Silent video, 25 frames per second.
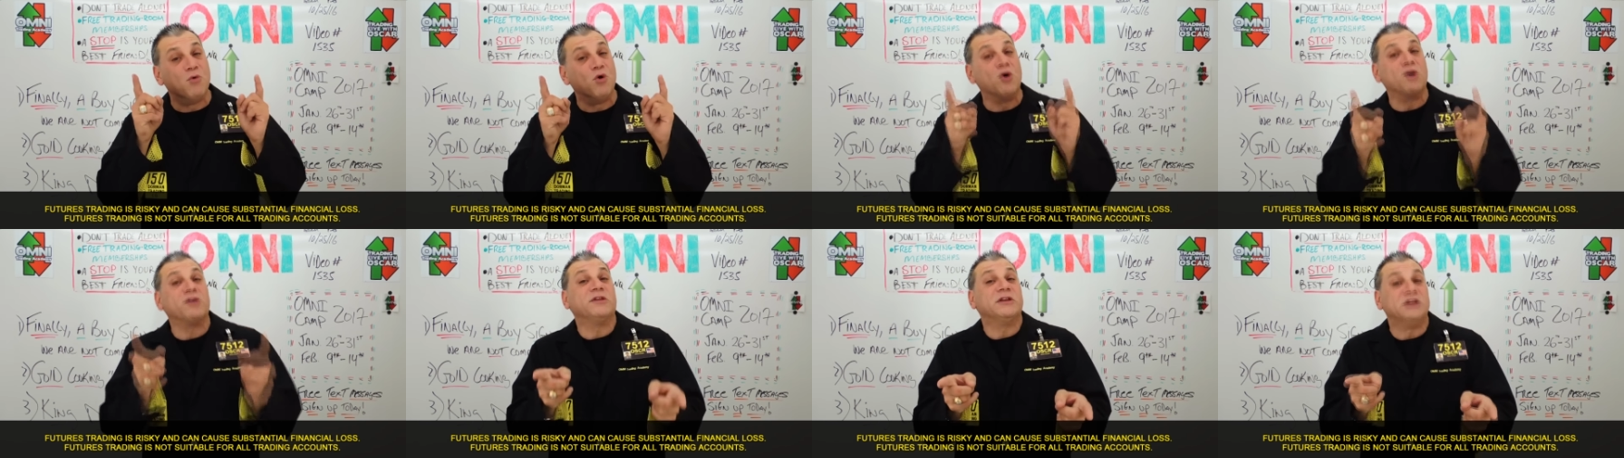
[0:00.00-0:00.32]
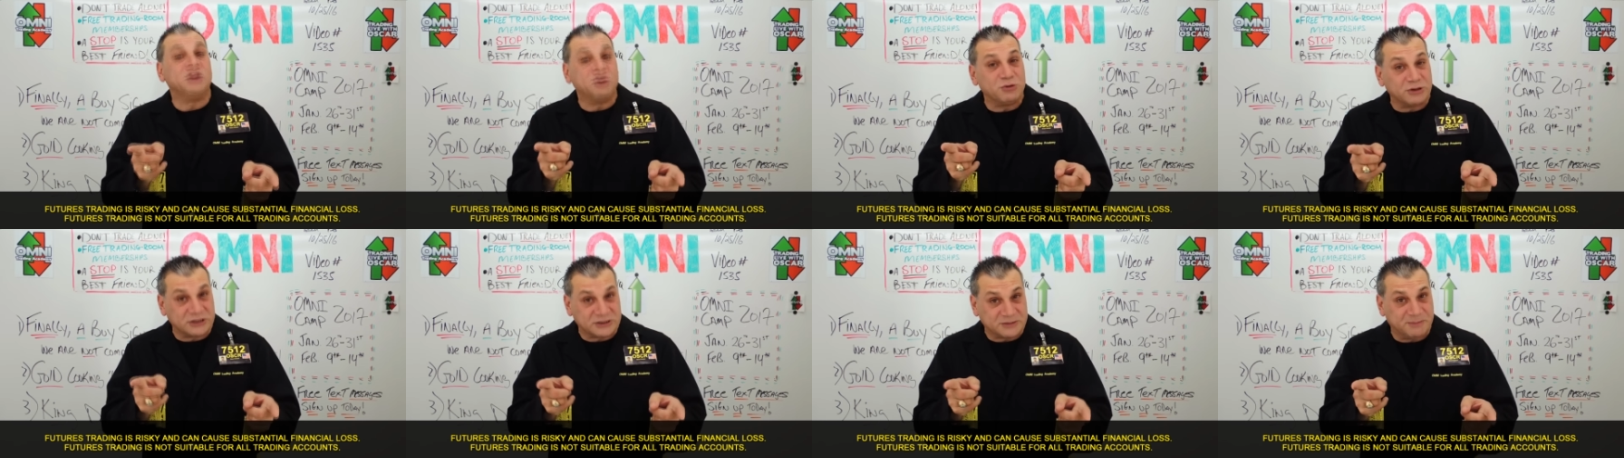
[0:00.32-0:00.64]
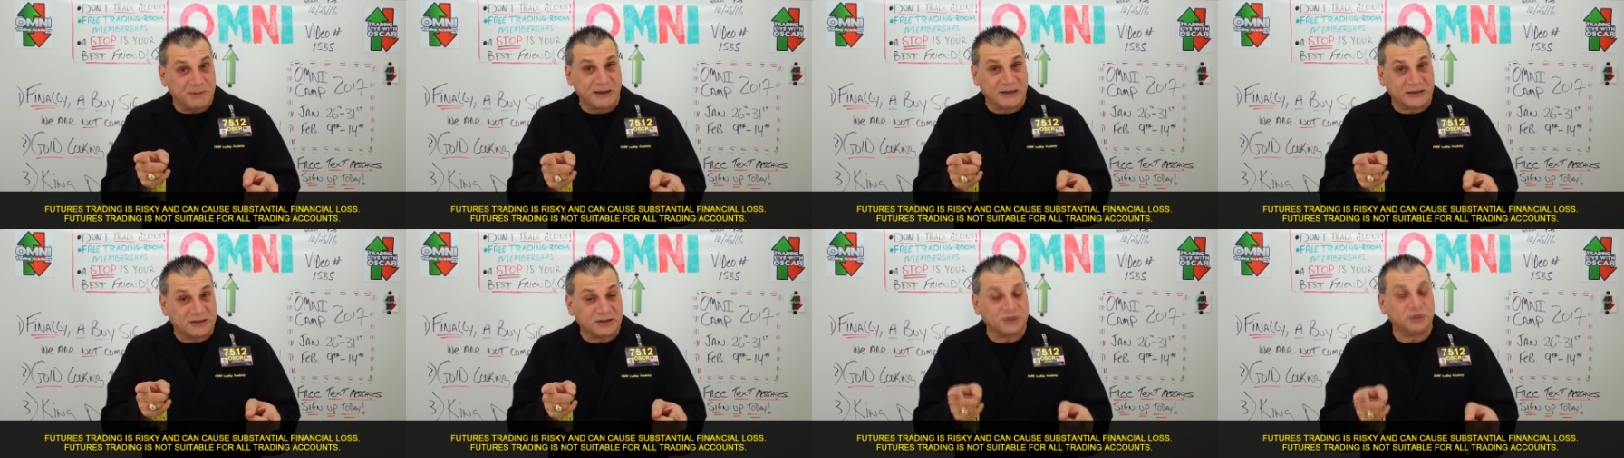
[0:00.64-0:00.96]
more than you
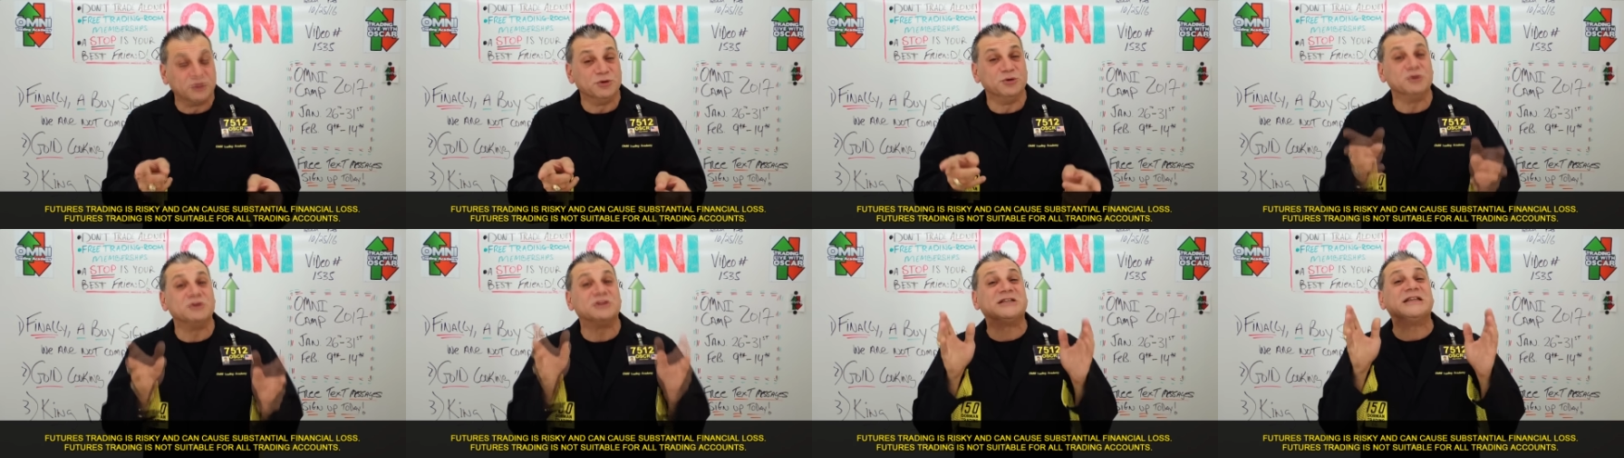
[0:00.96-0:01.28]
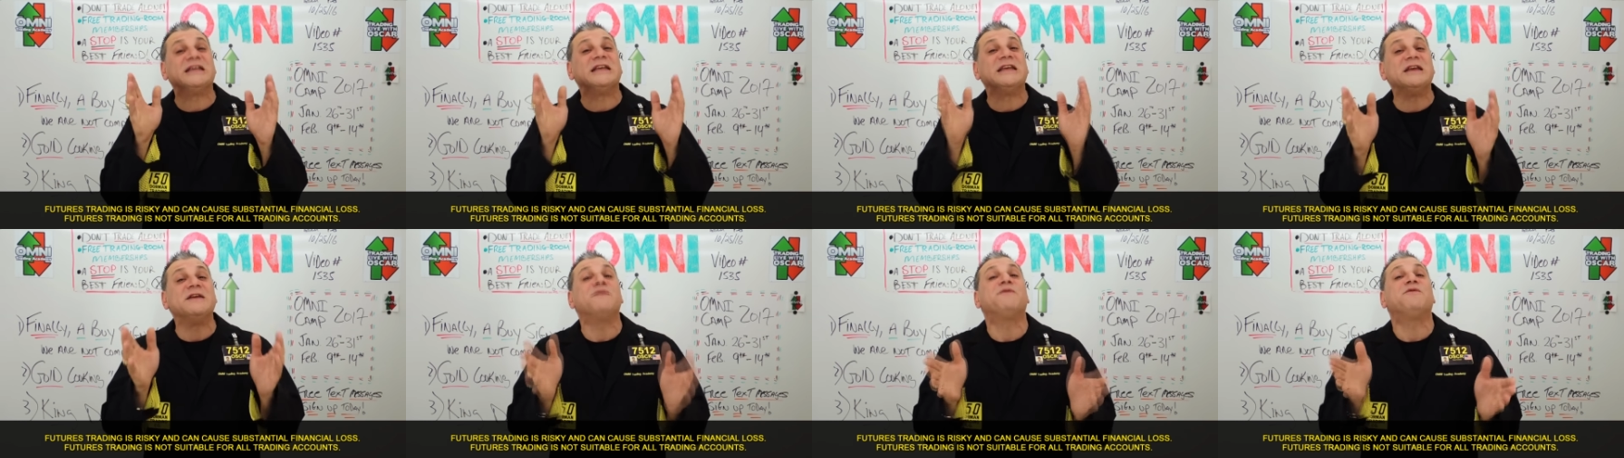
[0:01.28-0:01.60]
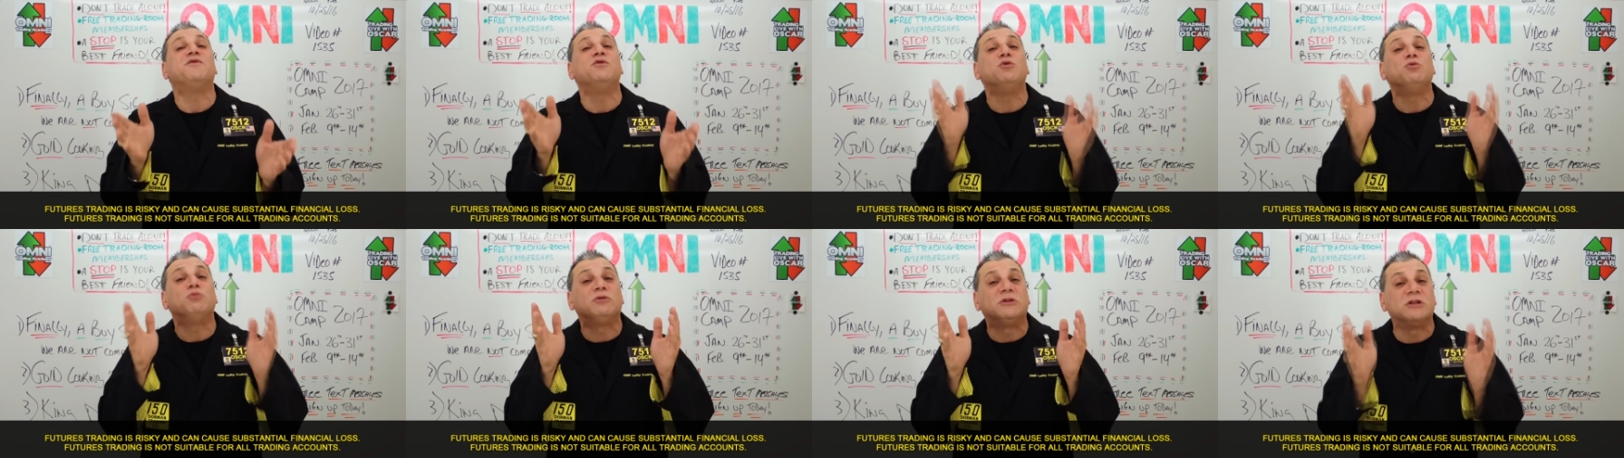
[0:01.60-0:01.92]
expect to lose
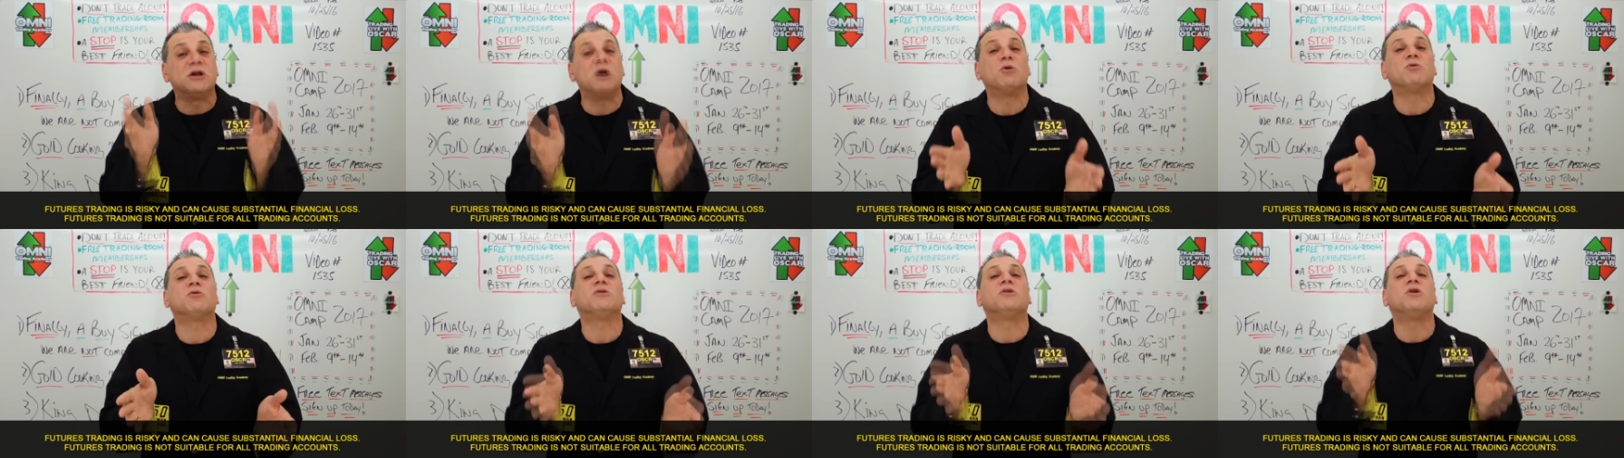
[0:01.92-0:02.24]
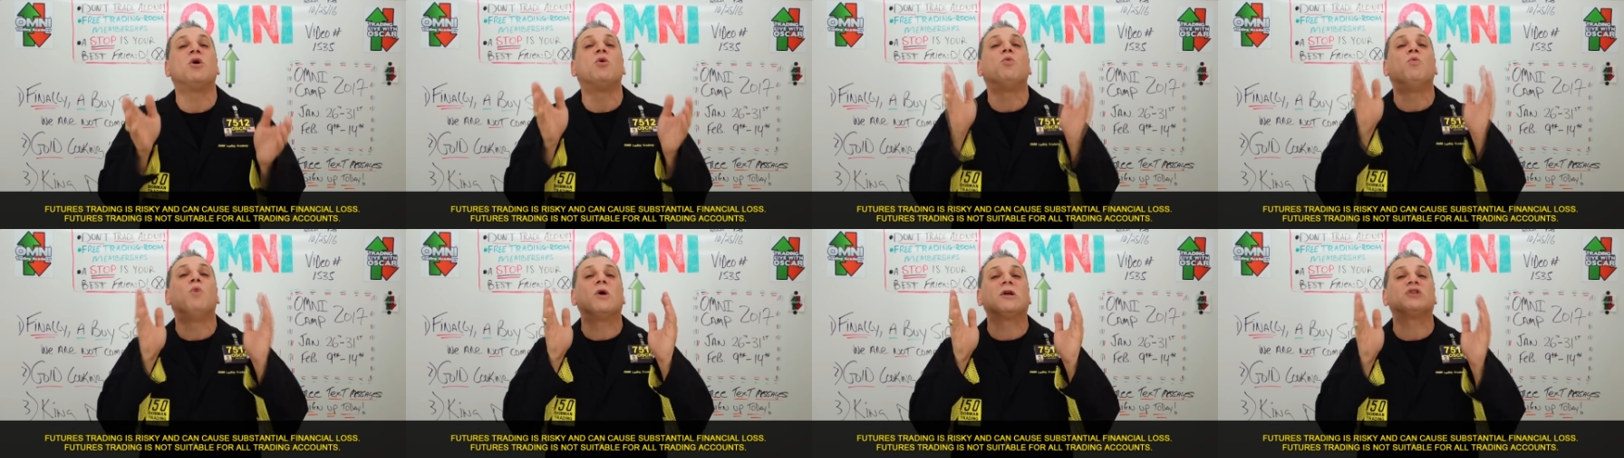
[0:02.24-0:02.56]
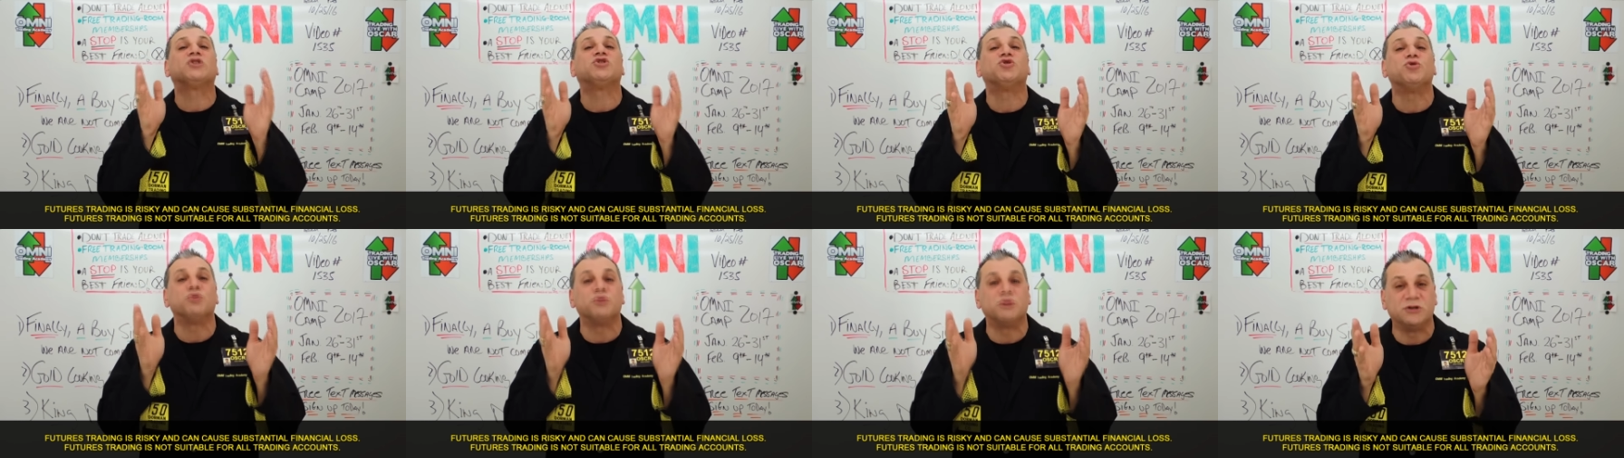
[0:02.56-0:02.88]
if you don't know
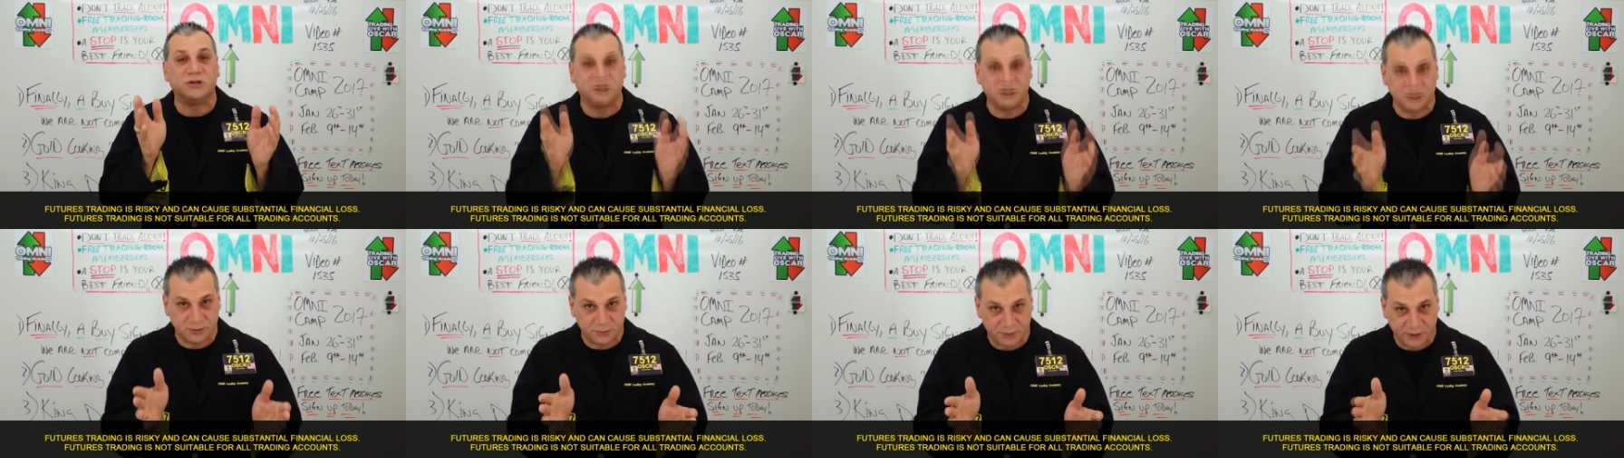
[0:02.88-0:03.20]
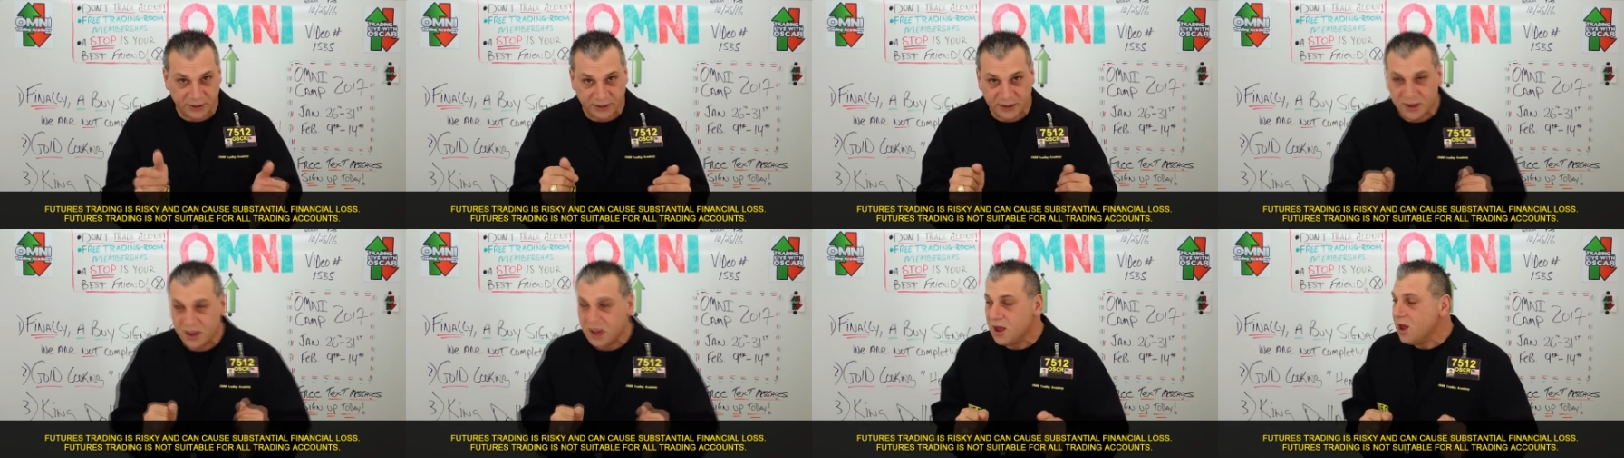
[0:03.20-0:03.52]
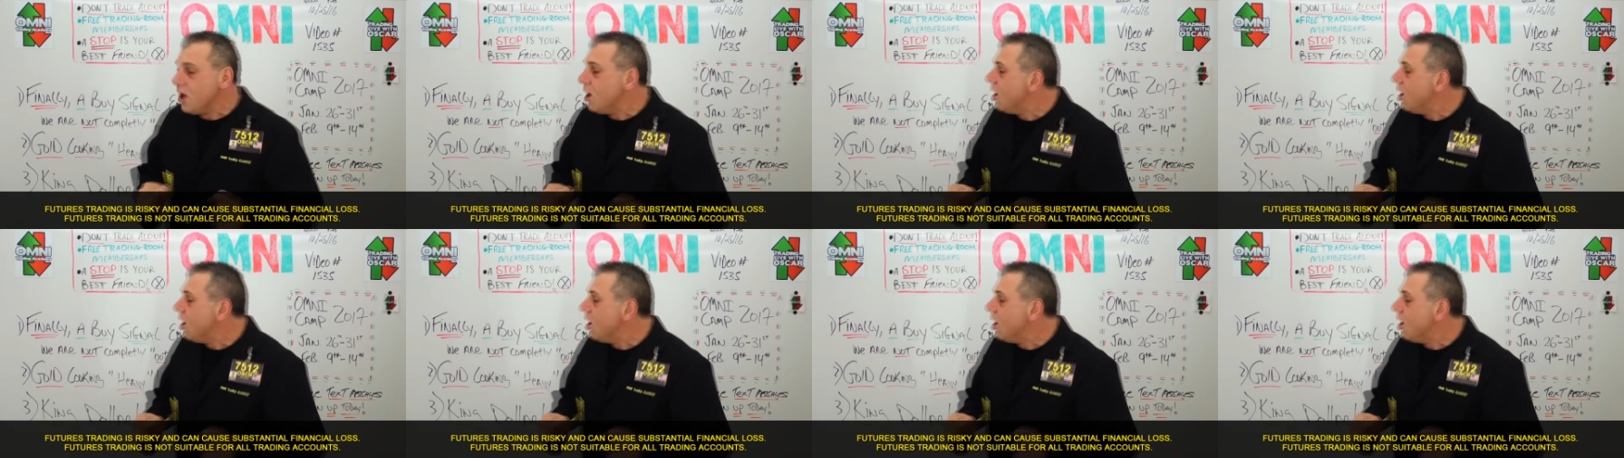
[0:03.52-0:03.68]
what you're doing.